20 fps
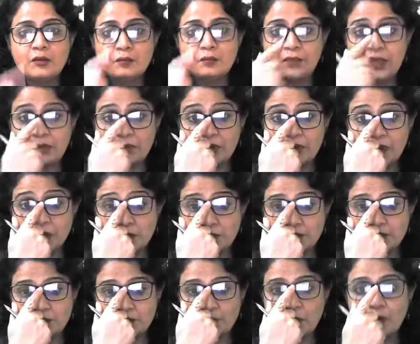People who
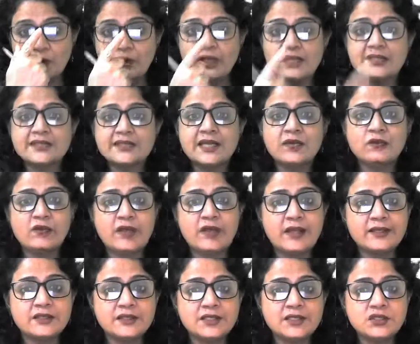support
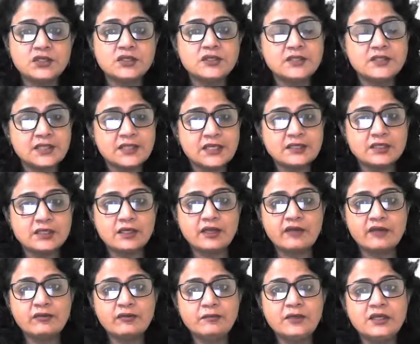decentralization, central
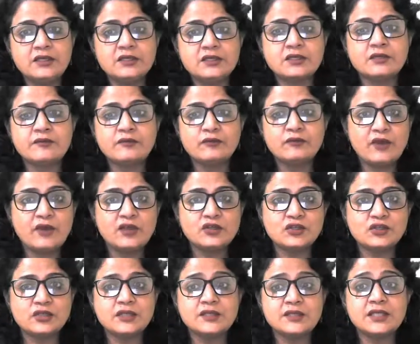government
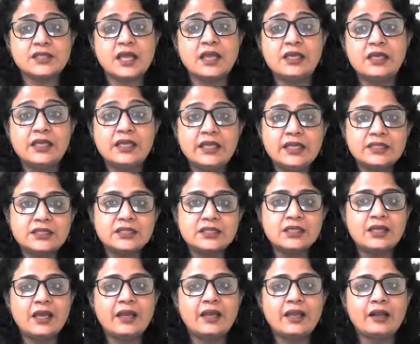functions are least
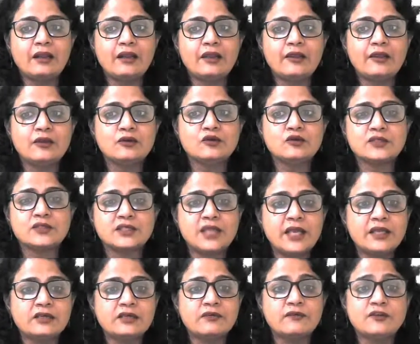likely to
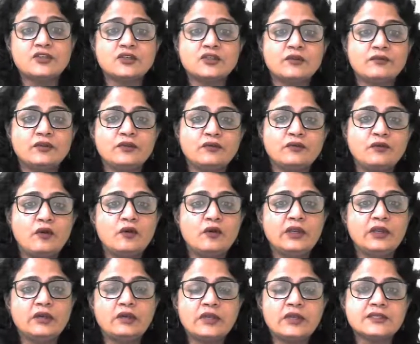cite which of the
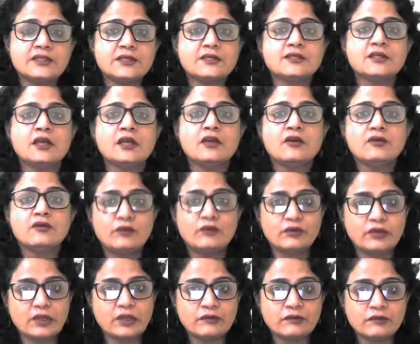following reasons for
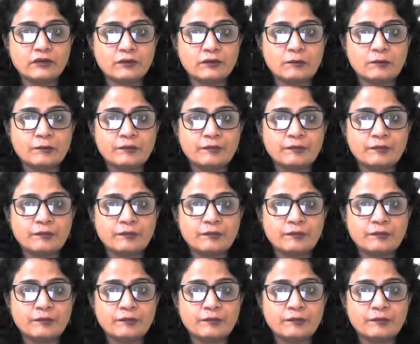their view.